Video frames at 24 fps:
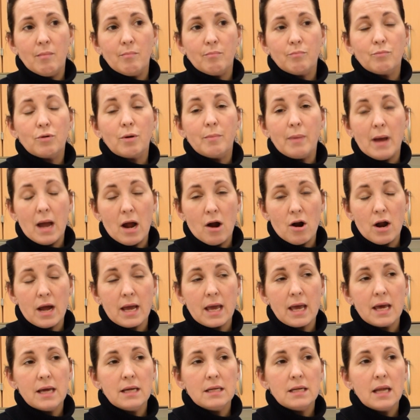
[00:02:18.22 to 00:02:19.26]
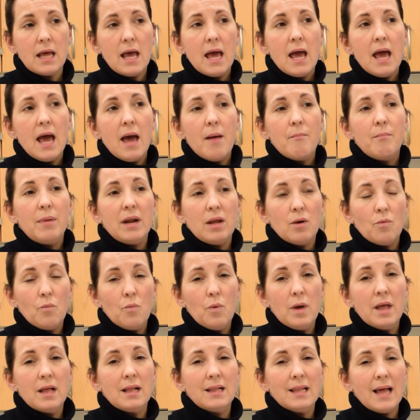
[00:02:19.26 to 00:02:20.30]
preparing it. But it
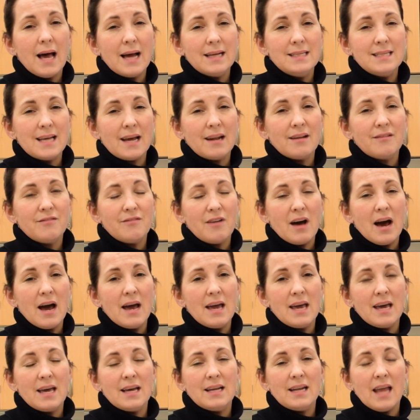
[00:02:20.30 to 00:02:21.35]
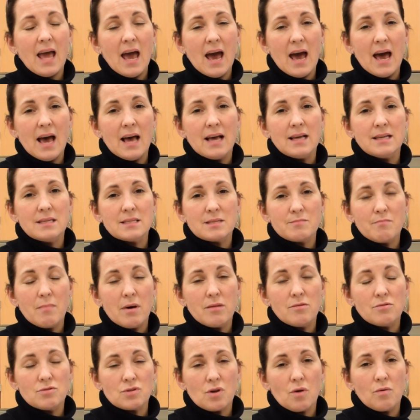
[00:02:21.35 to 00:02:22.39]
will identify it as
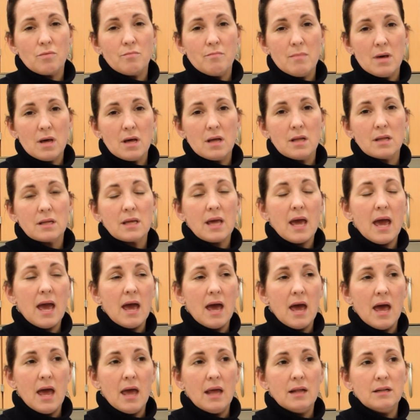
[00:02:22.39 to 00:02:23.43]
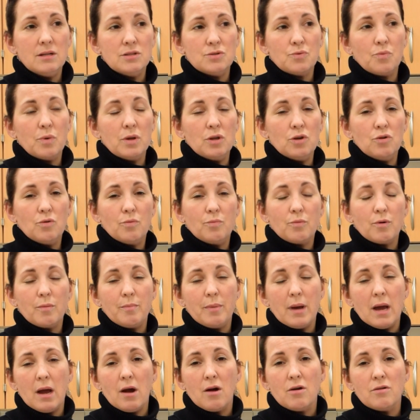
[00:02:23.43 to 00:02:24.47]
mother's own milk, and when you
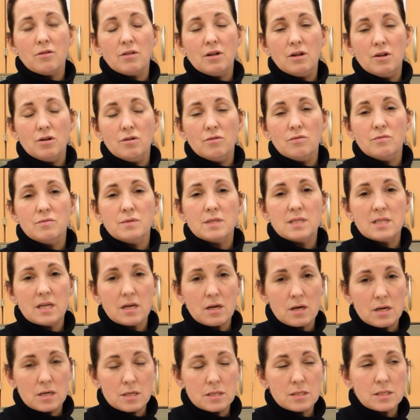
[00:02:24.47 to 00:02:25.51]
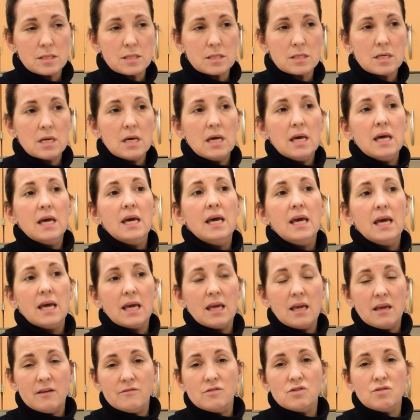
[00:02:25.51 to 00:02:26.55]
prepare the new stickers, it
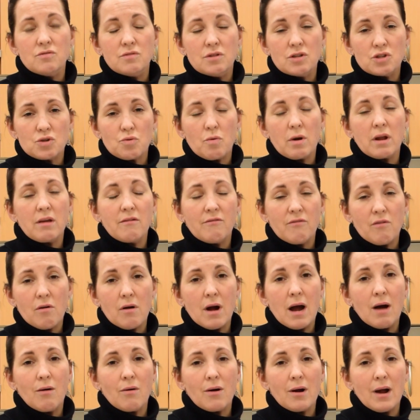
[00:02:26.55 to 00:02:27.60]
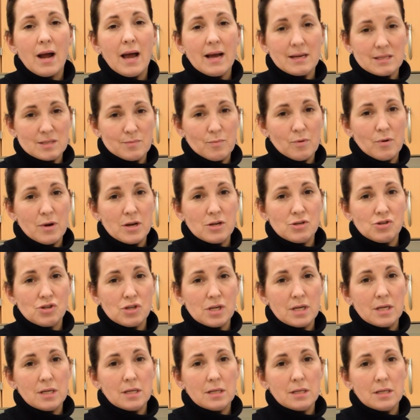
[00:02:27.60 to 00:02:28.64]
gives you the 24-hour
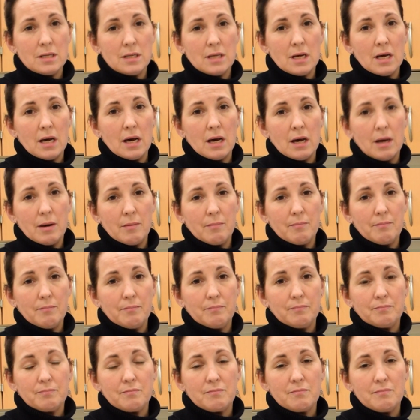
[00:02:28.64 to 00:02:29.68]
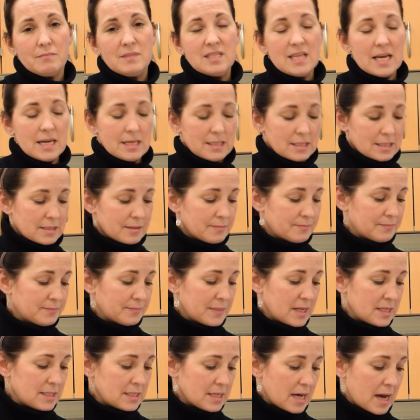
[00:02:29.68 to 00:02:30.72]
expiration date
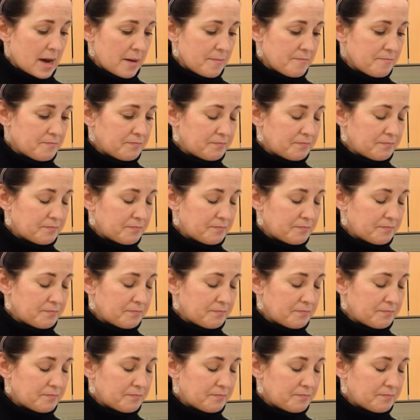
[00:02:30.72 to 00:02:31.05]
and time.